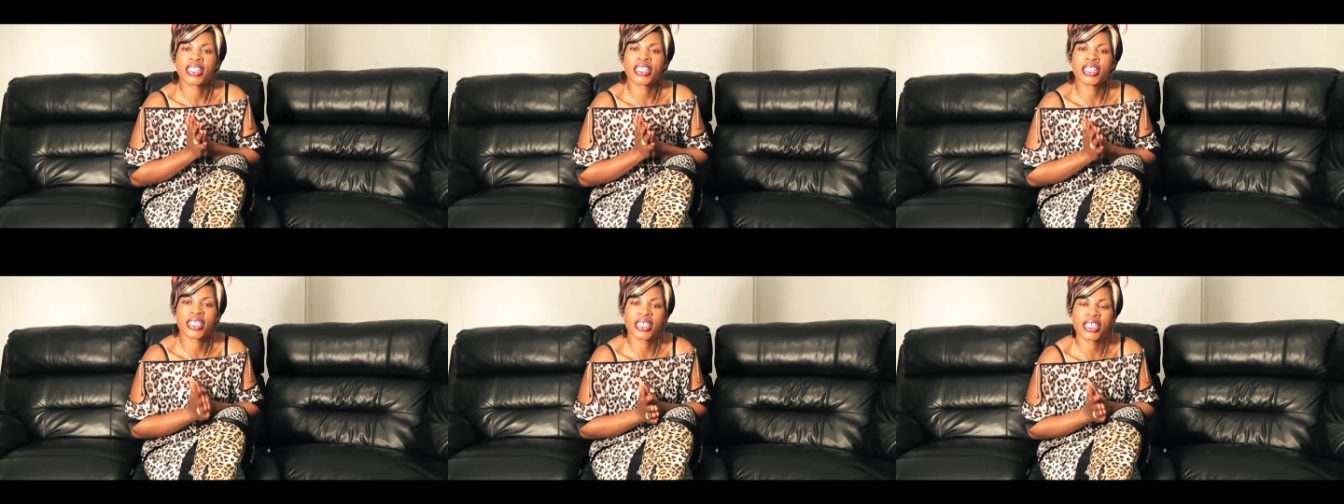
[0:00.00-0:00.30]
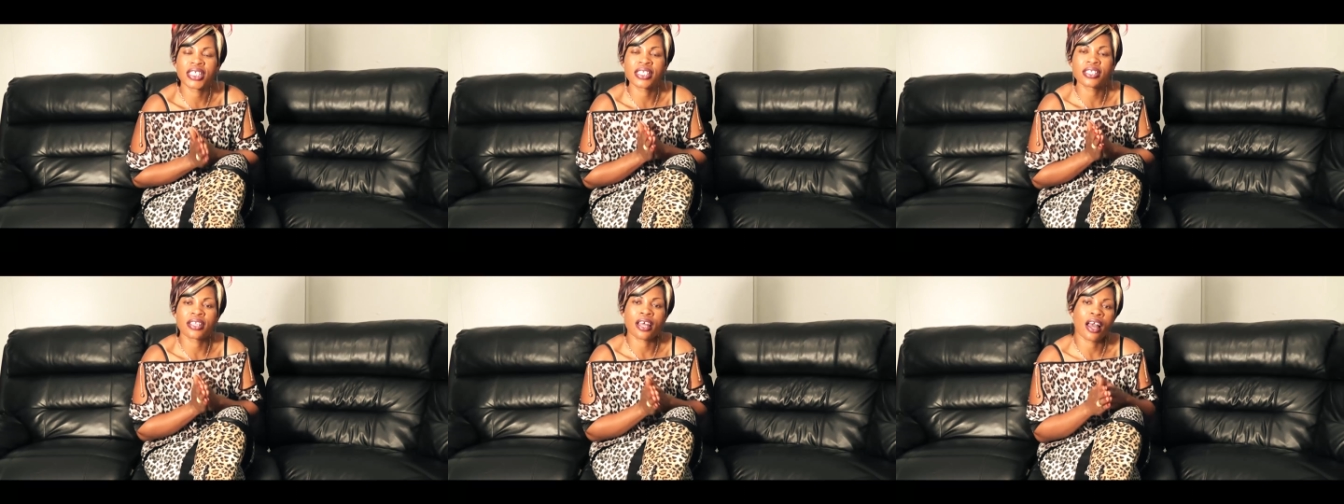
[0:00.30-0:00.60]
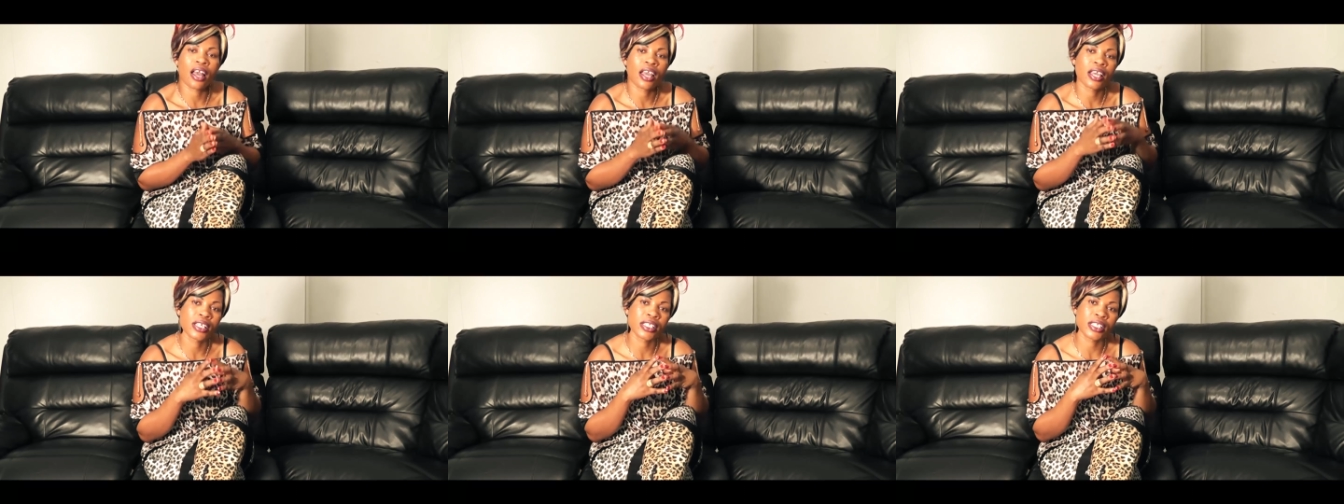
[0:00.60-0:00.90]

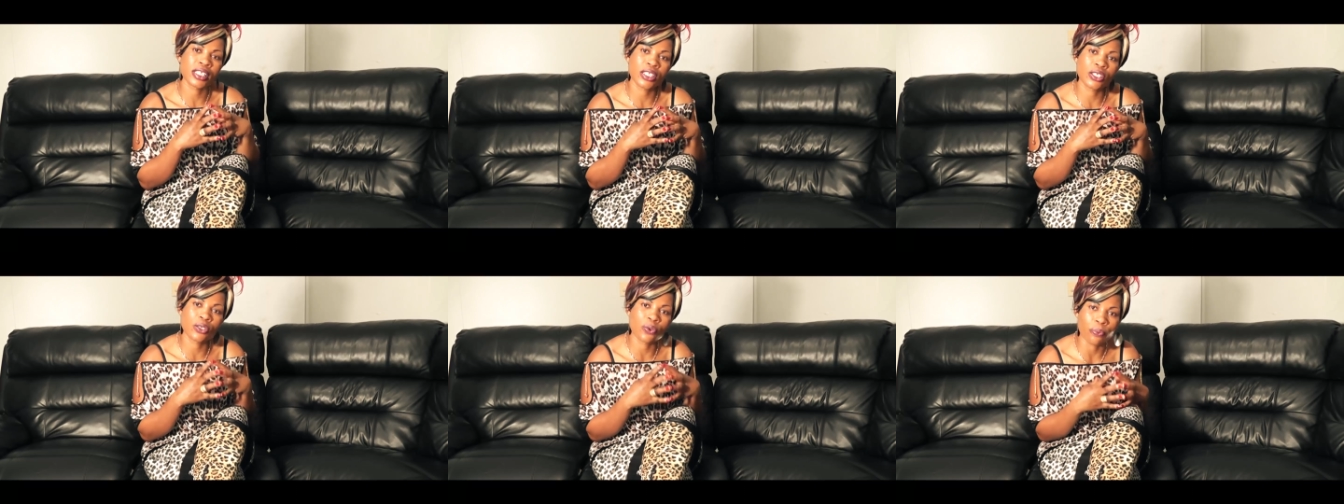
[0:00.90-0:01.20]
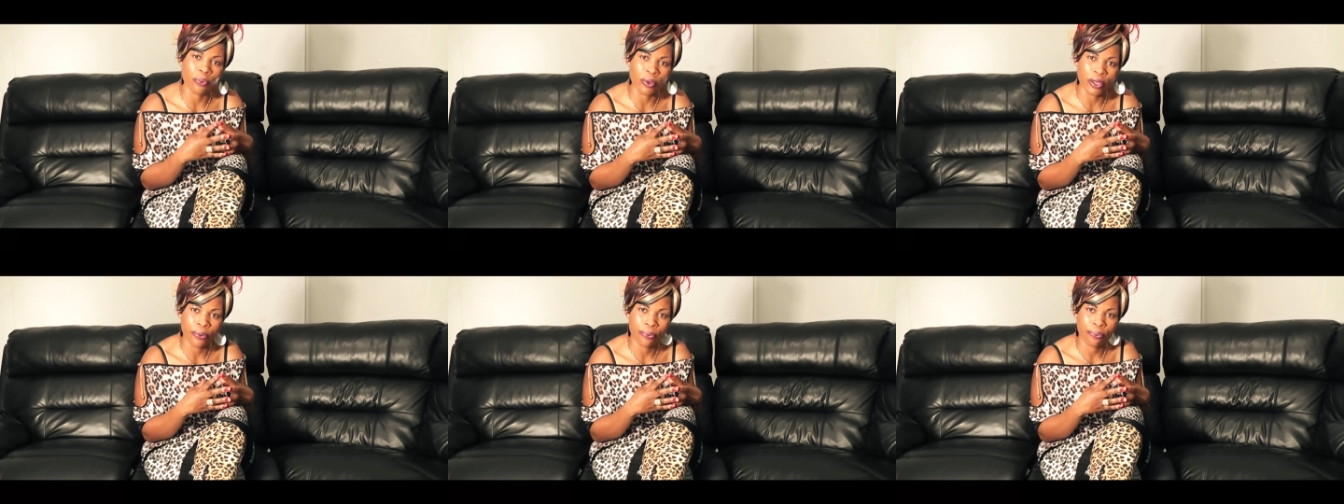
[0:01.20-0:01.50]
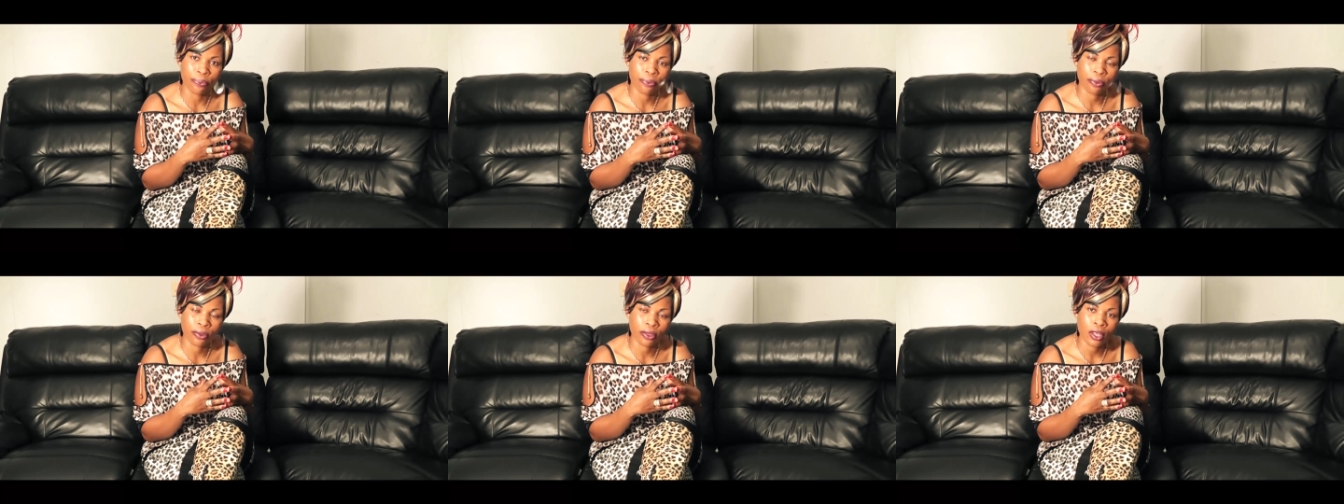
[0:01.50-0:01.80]
destined to be,
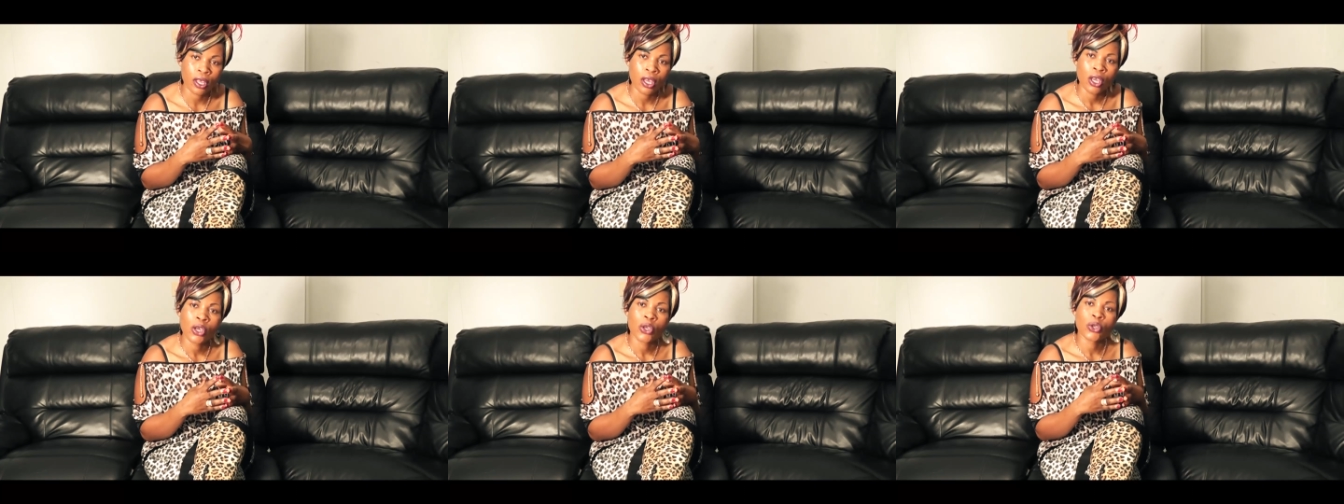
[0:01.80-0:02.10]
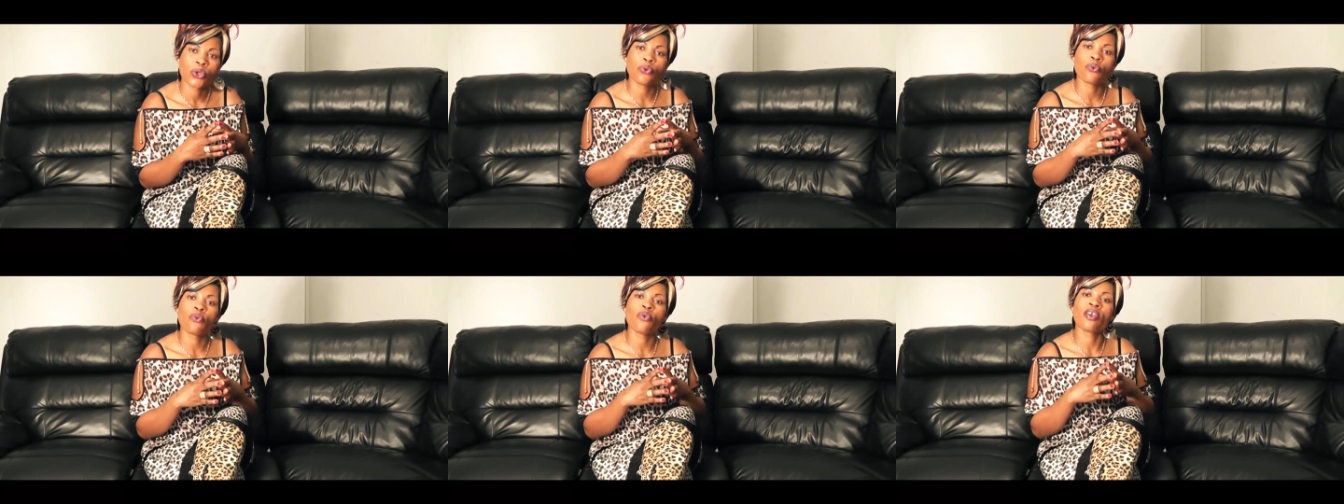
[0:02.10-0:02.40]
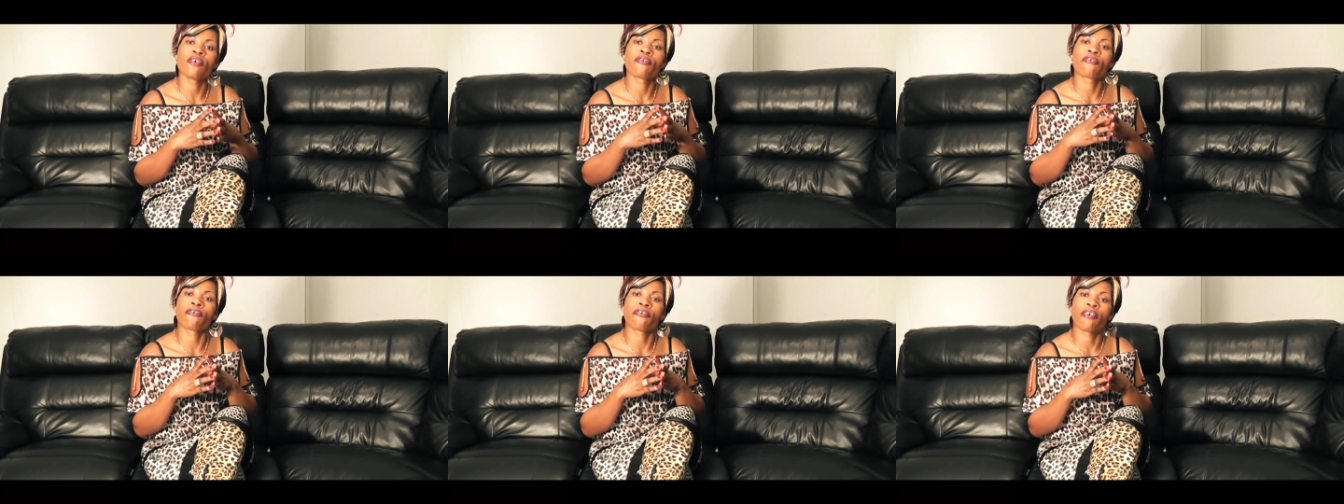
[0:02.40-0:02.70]
you
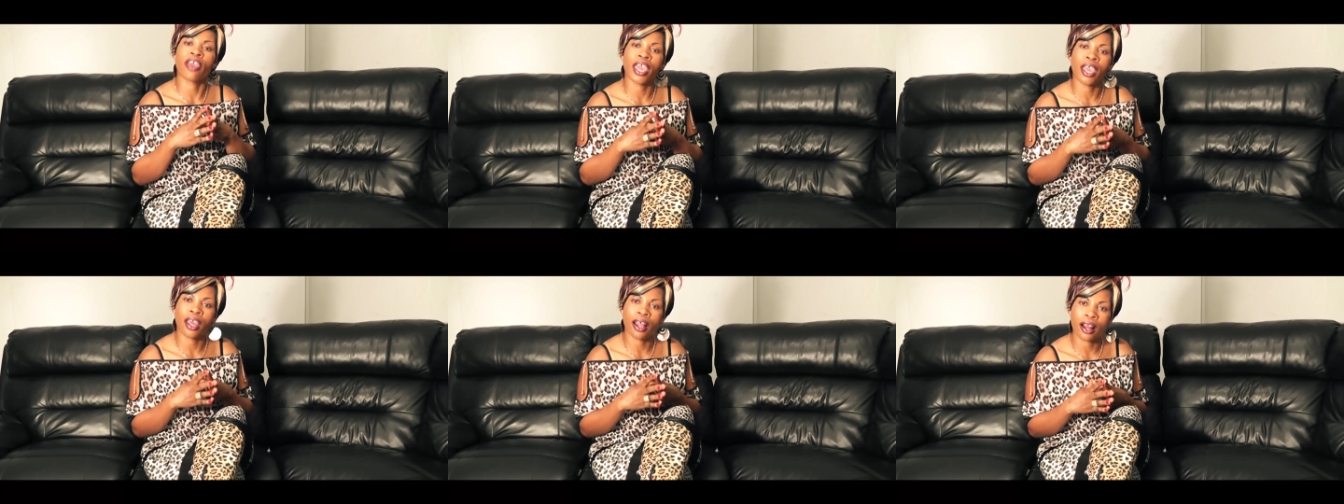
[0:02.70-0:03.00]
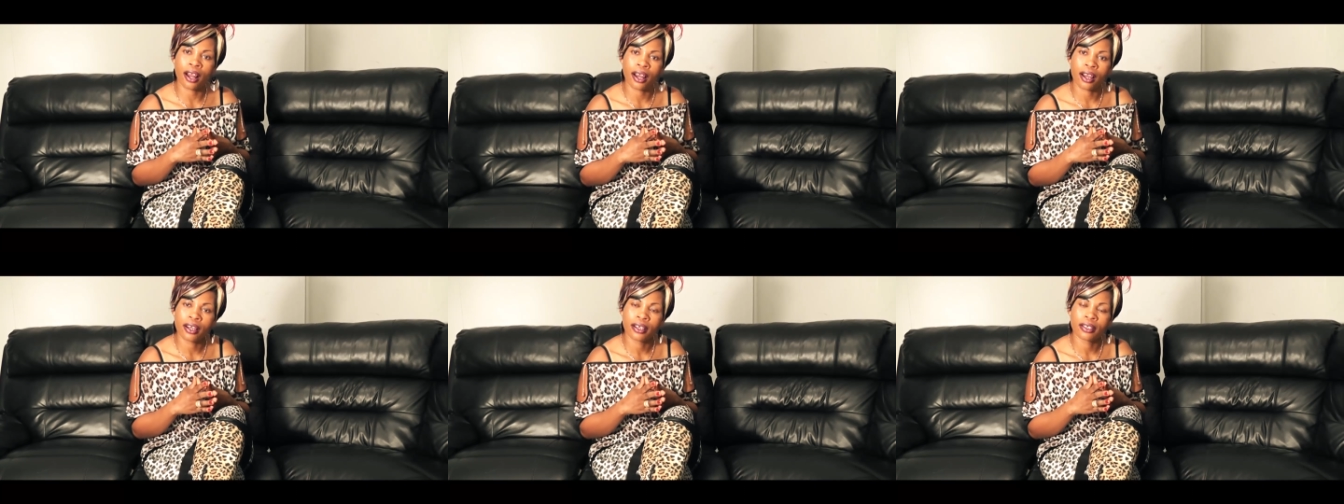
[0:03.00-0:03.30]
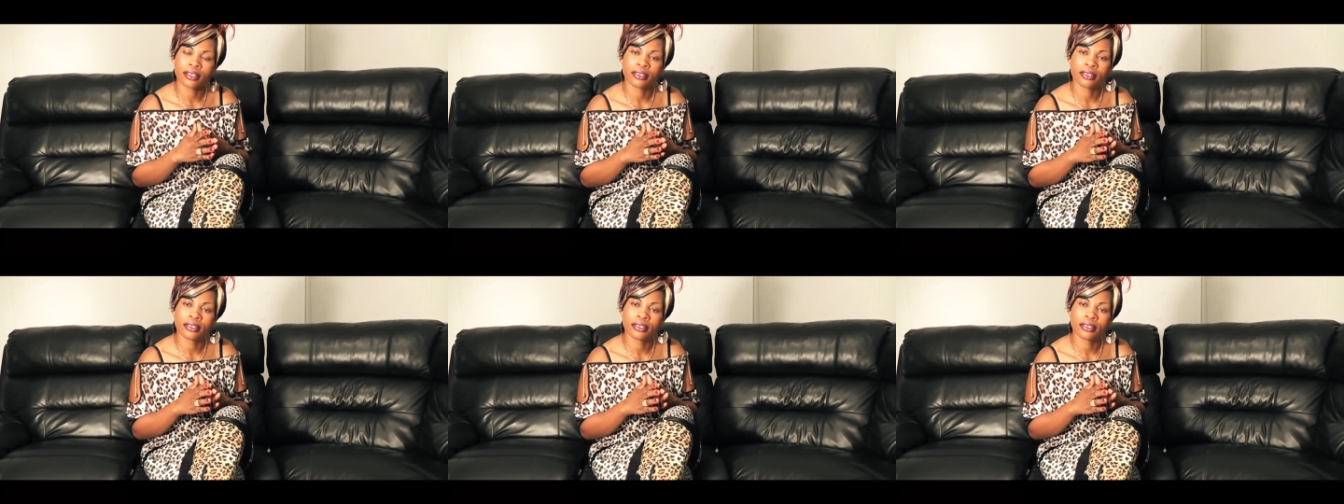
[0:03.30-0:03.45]
will feel